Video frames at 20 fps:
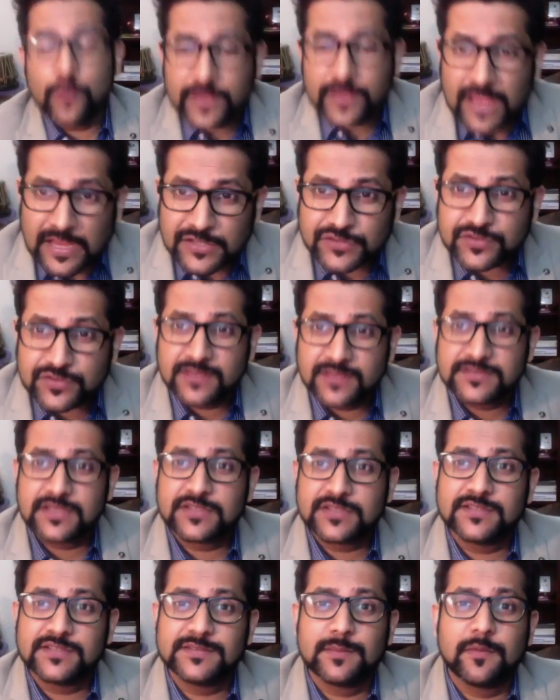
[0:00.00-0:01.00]
cash
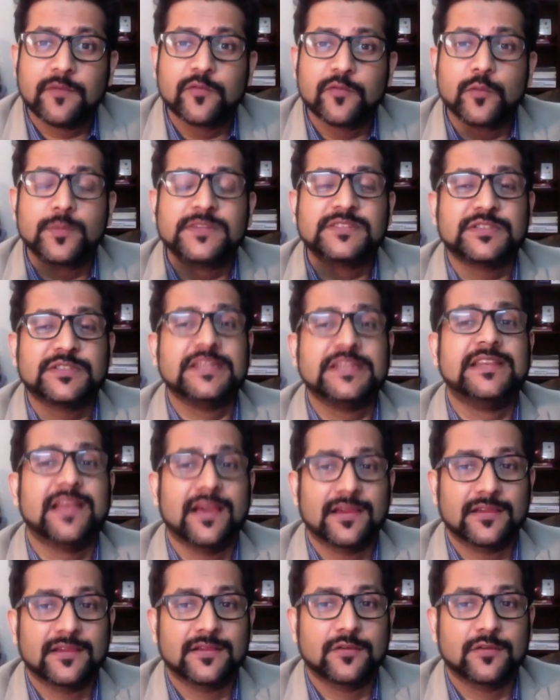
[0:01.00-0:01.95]
transactions above rupees 3 lakh.